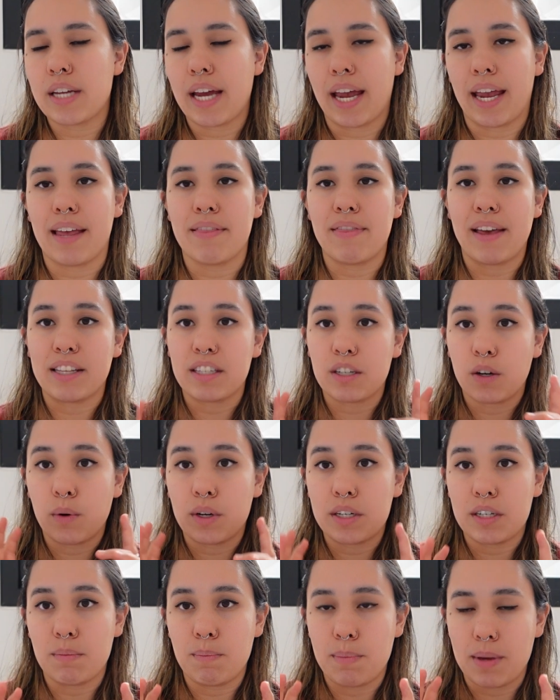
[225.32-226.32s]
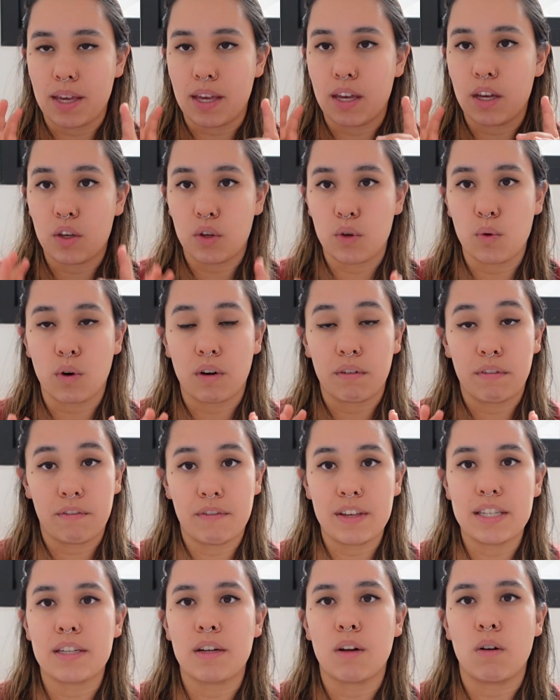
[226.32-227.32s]
day. And that's going to be your
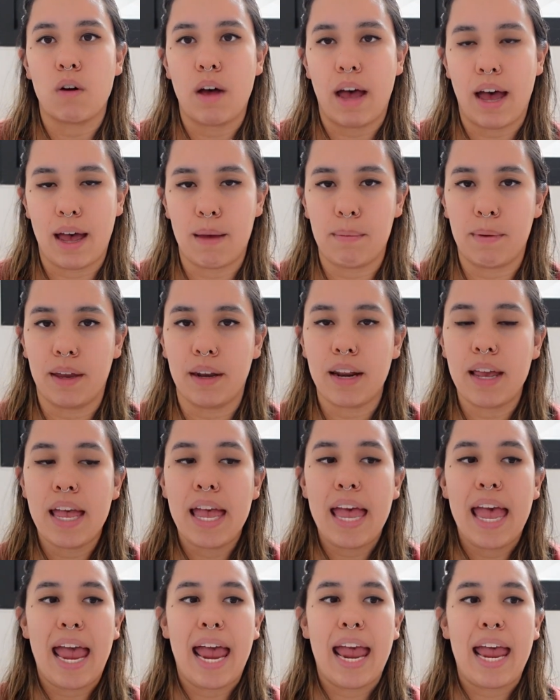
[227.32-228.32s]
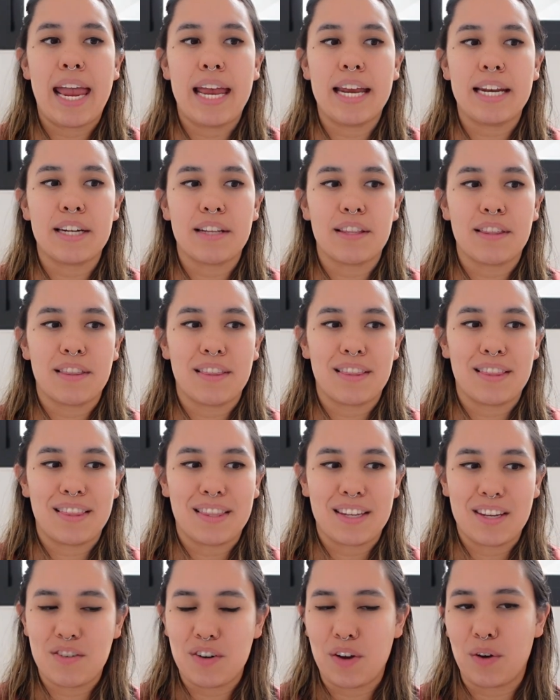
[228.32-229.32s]
physical habit. And
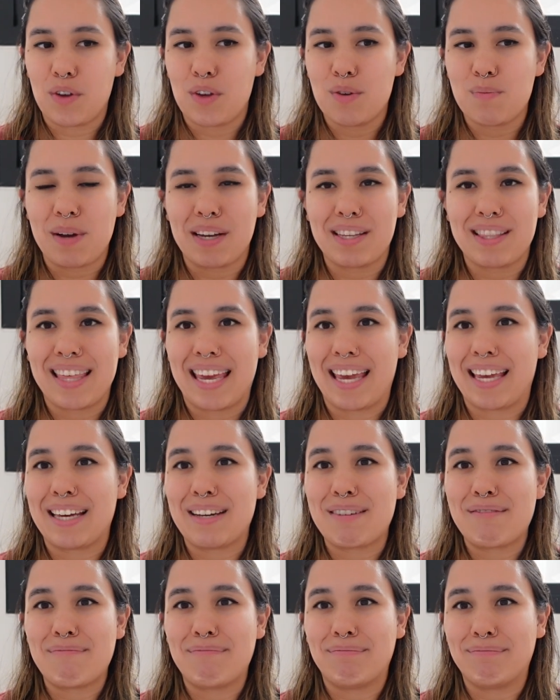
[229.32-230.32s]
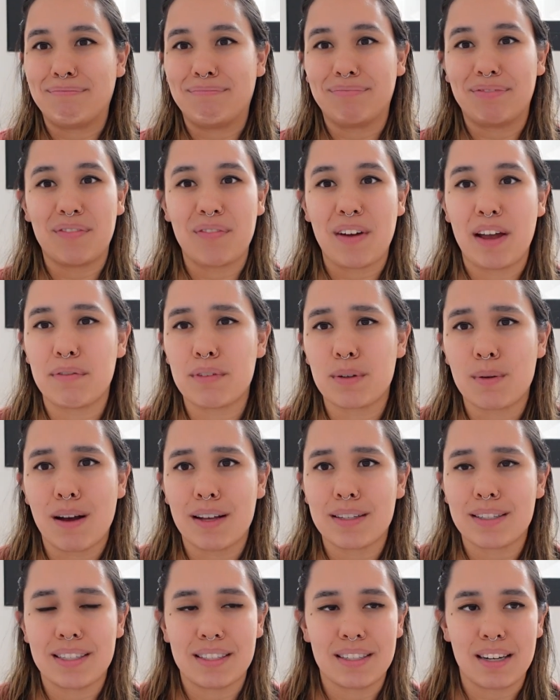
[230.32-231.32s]
you know, you might think, mm, five
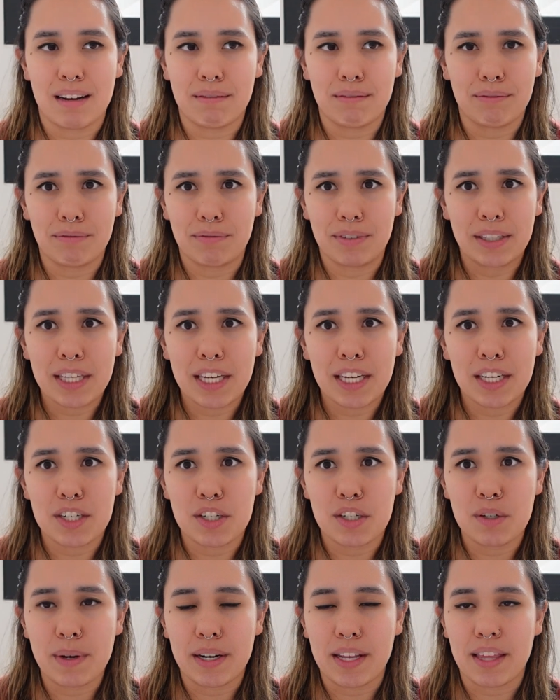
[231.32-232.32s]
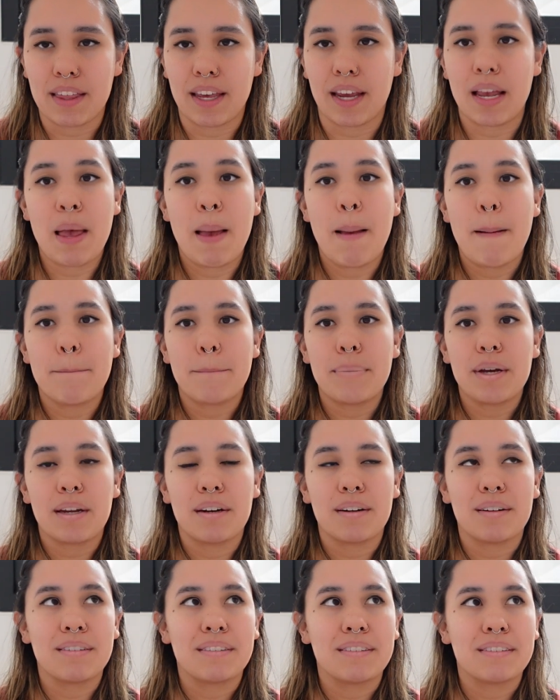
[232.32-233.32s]
squats, it's not really gonna do anything.
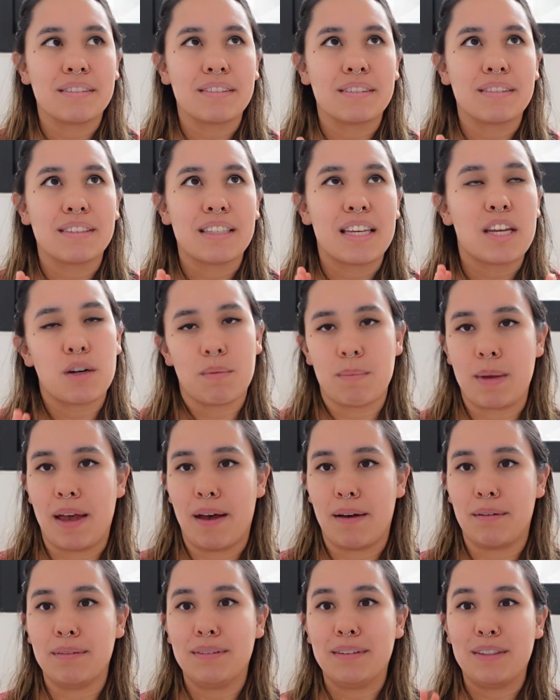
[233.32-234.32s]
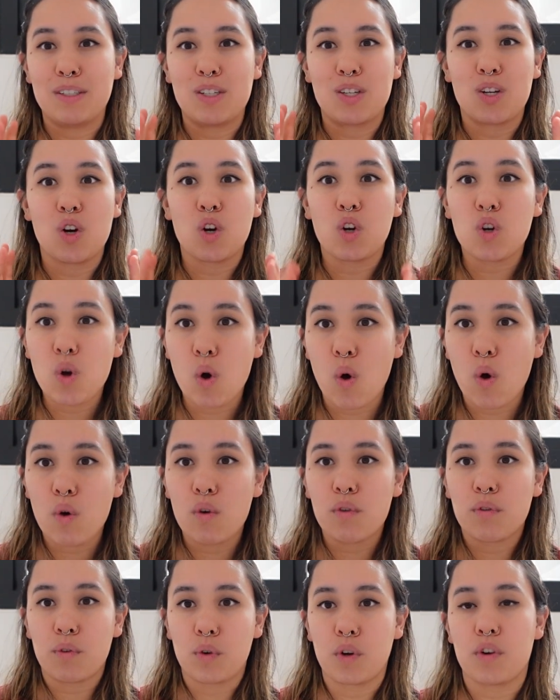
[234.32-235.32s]
But hear me out. Your goal
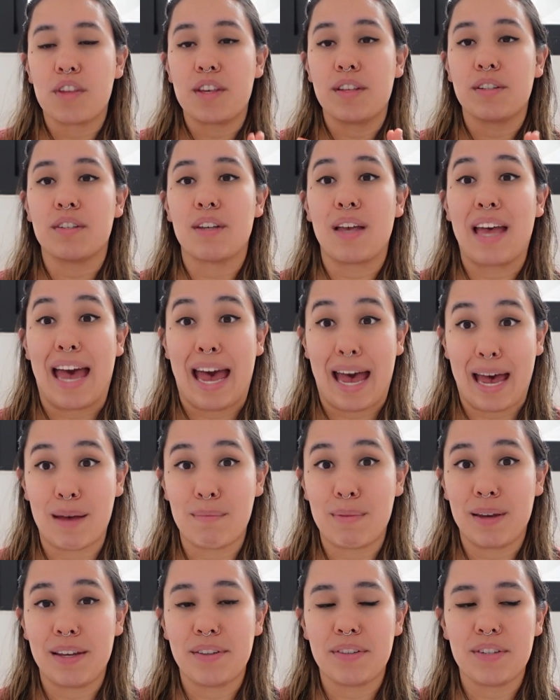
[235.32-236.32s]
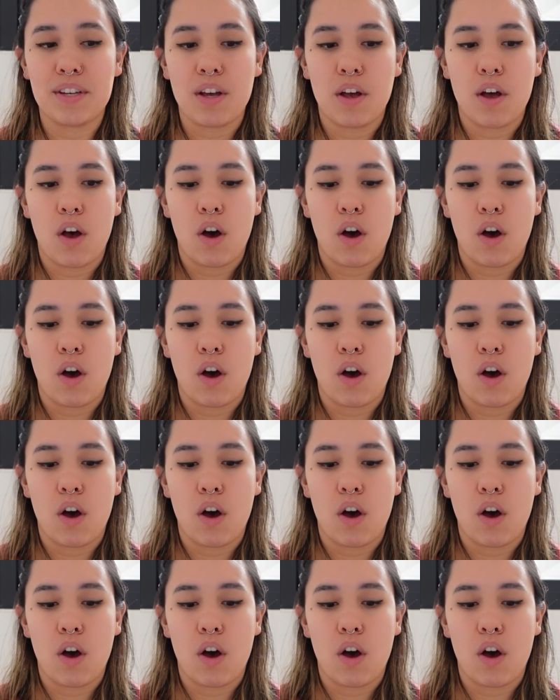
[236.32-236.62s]
for these habits,